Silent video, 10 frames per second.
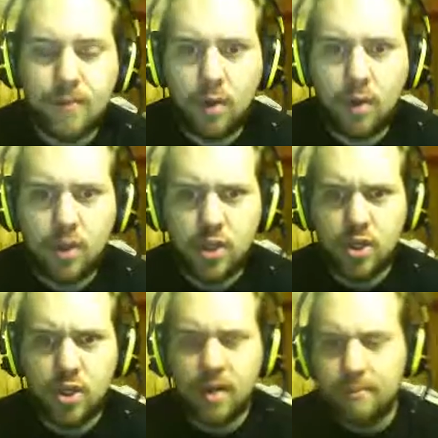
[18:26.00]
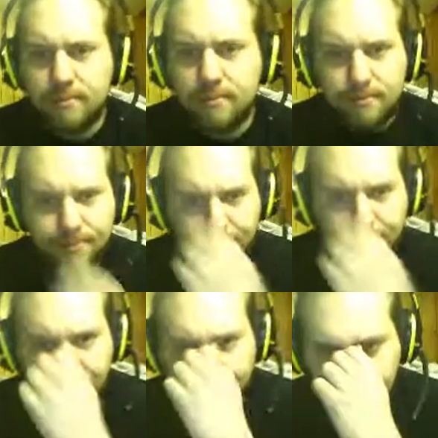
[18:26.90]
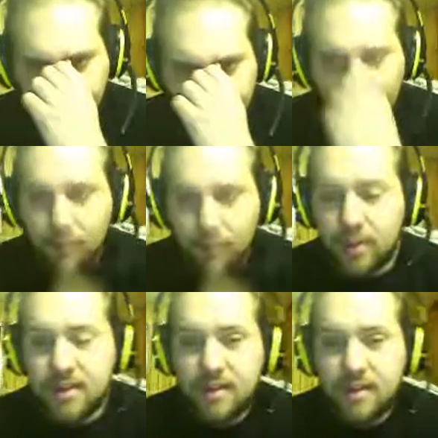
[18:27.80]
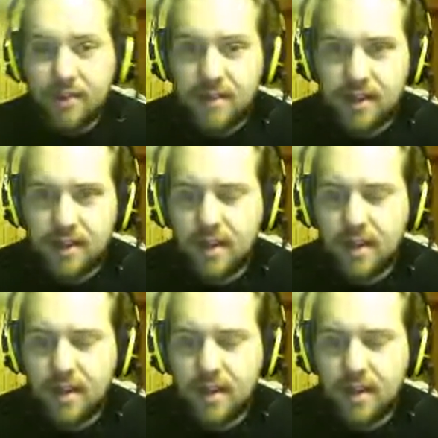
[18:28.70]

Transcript: holy shit. I'm really sniffly today.